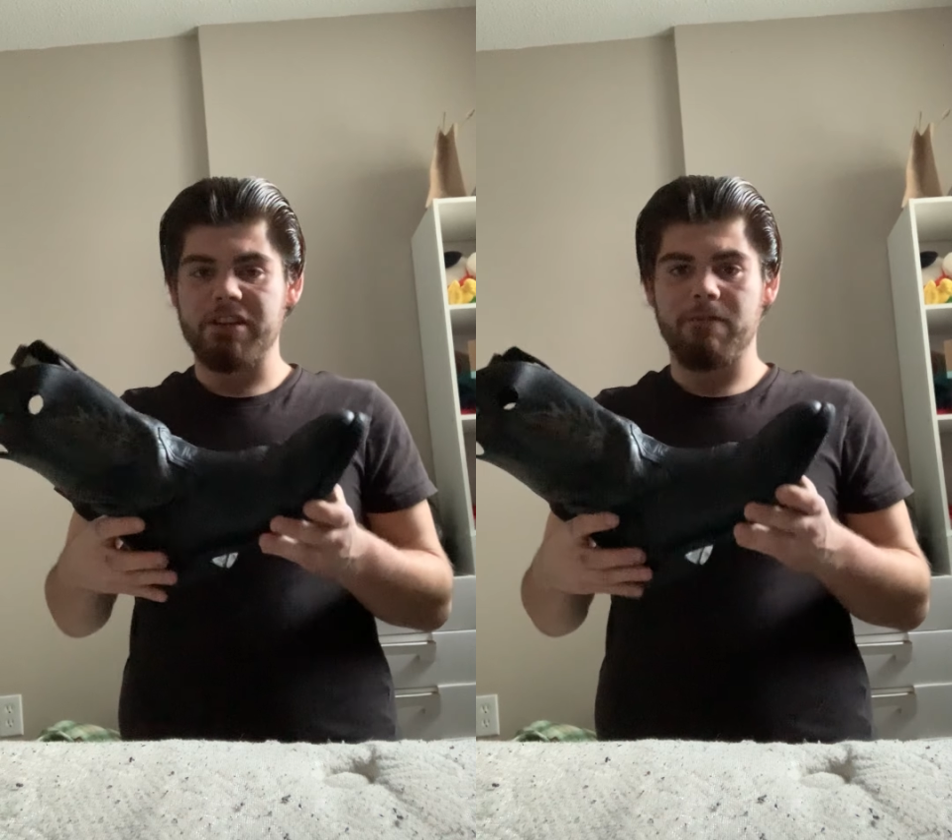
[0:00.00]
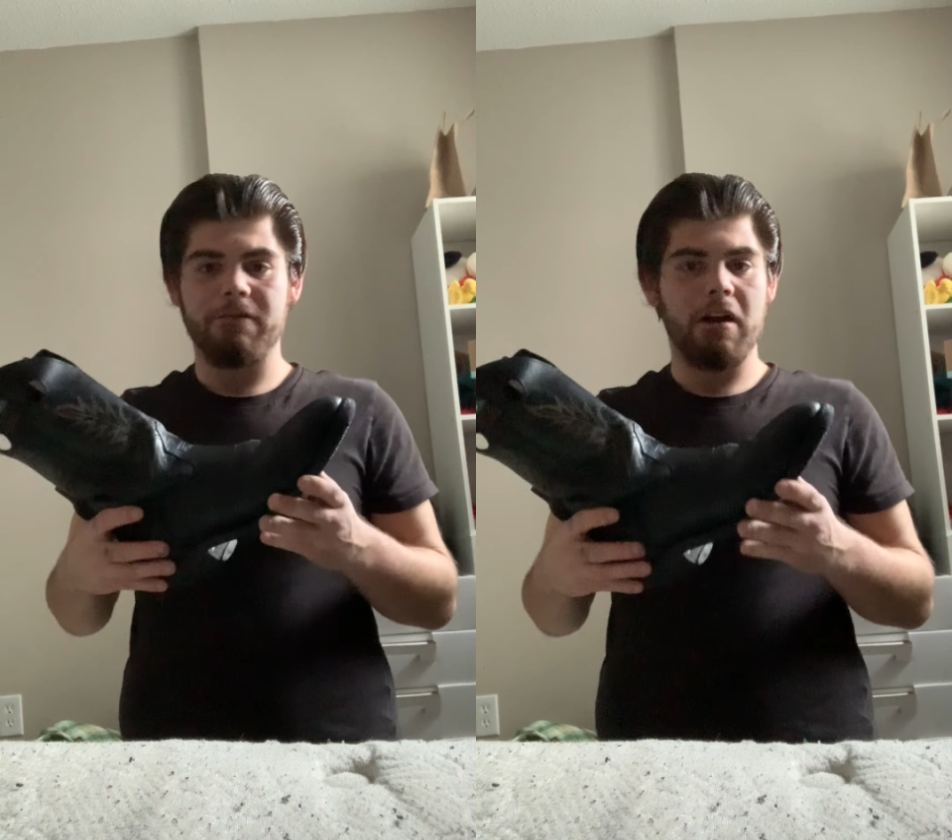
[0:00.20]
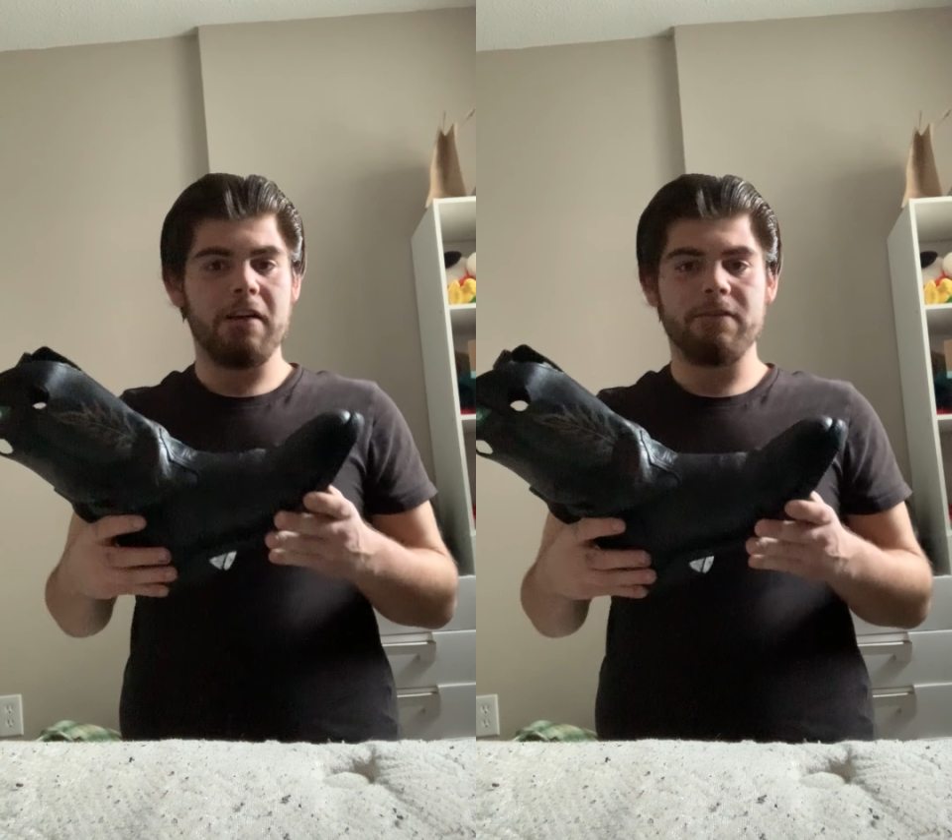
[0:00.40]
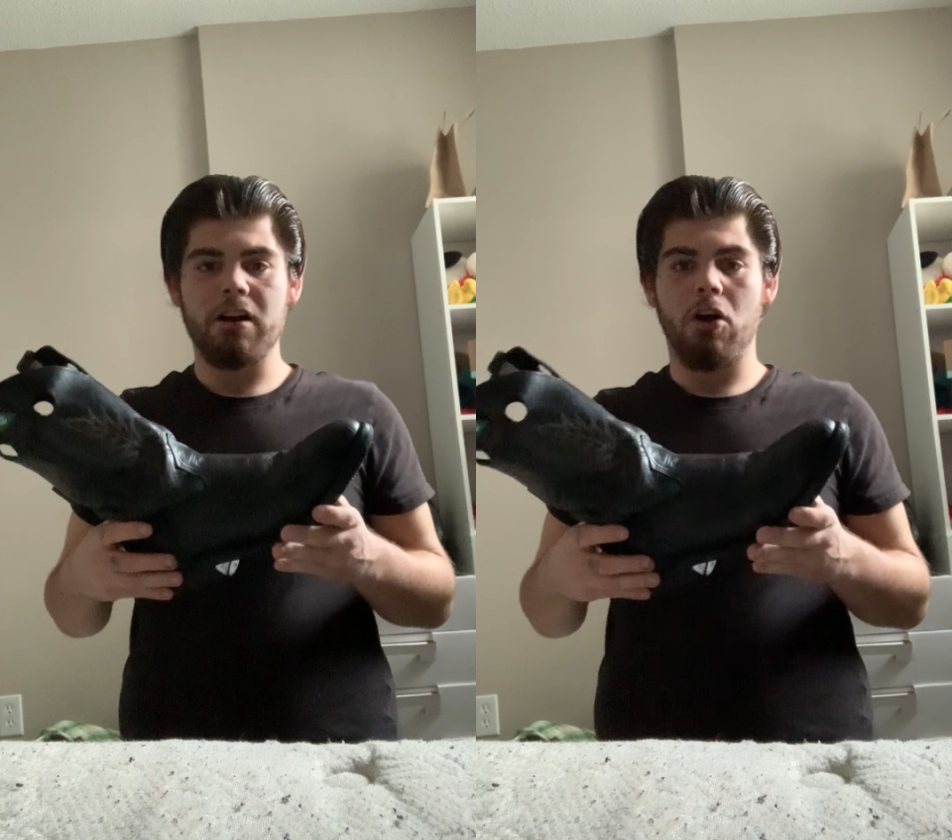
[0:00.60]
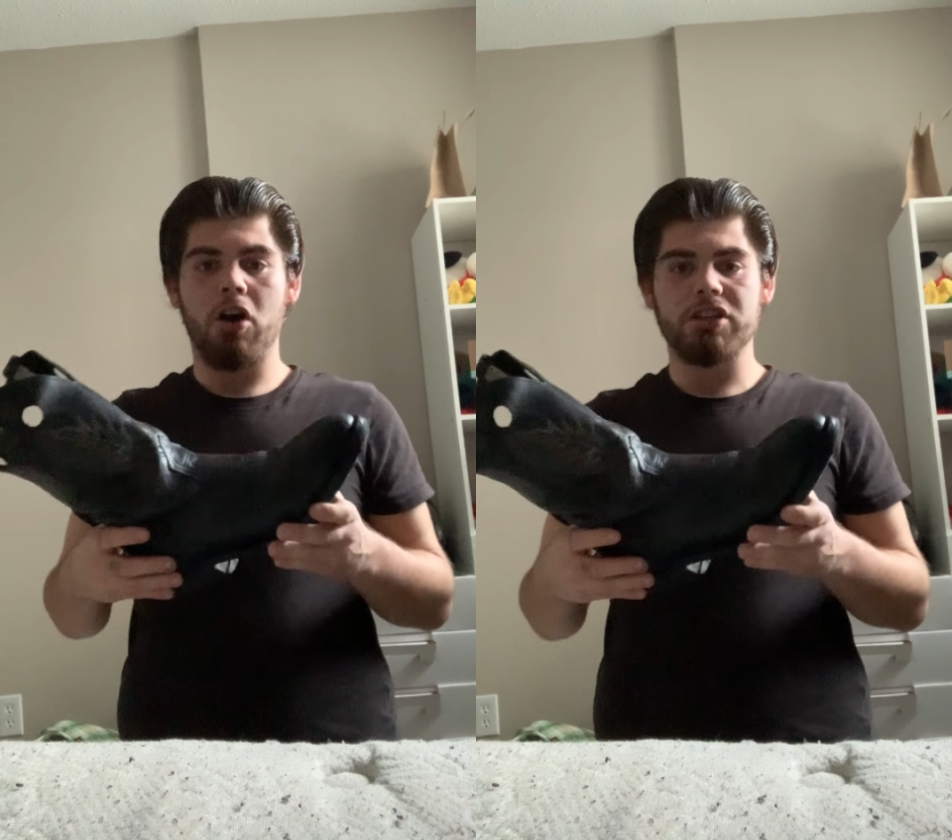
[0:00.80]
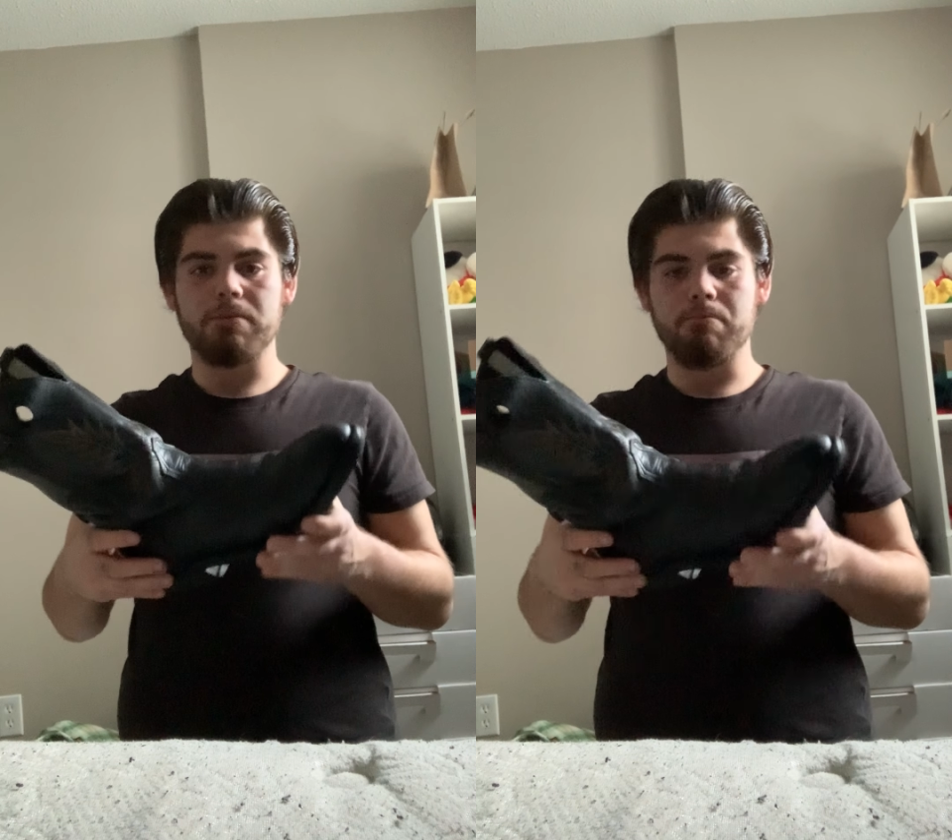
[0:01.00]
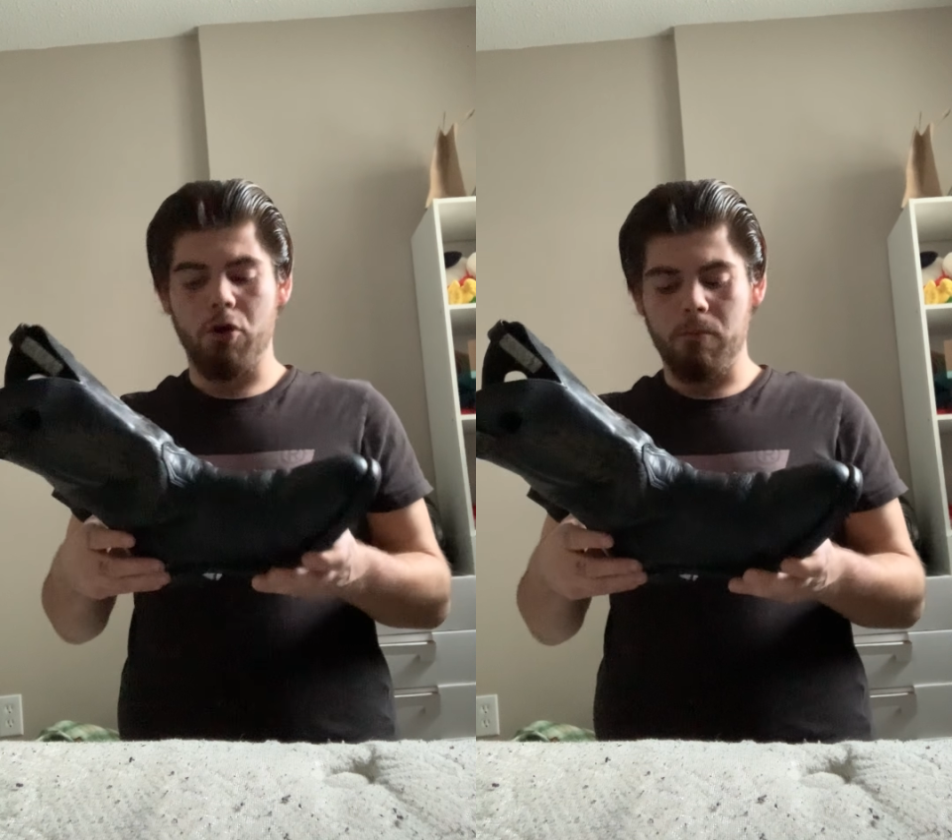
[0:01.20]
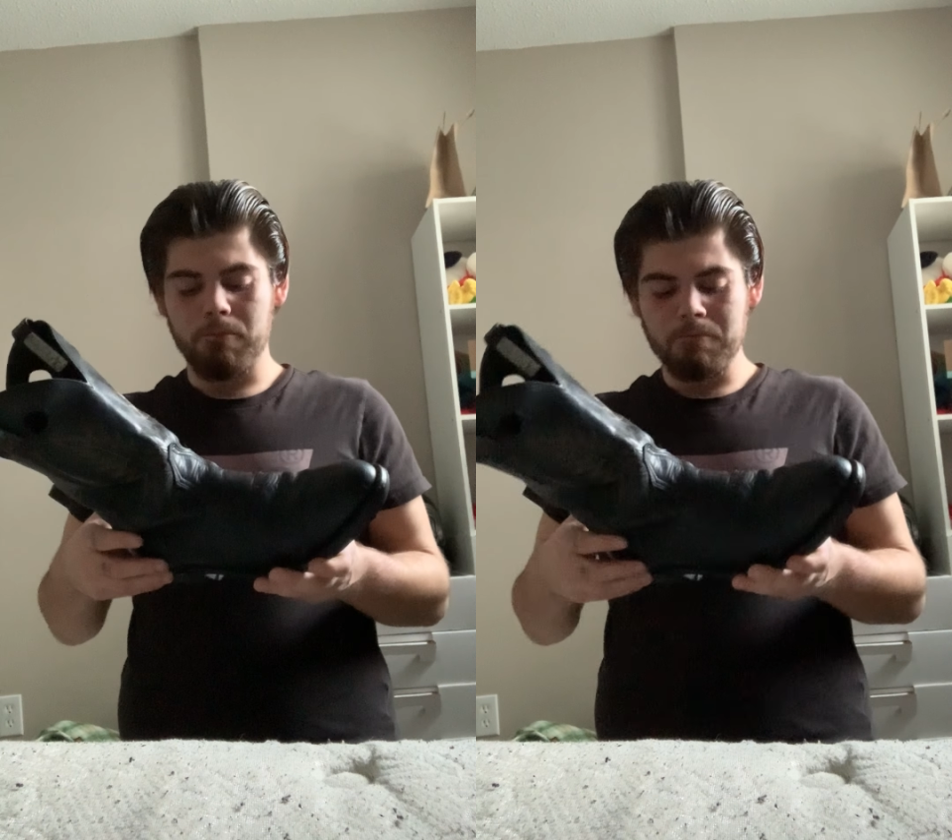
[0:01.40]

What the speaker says: a very, very awesome boot,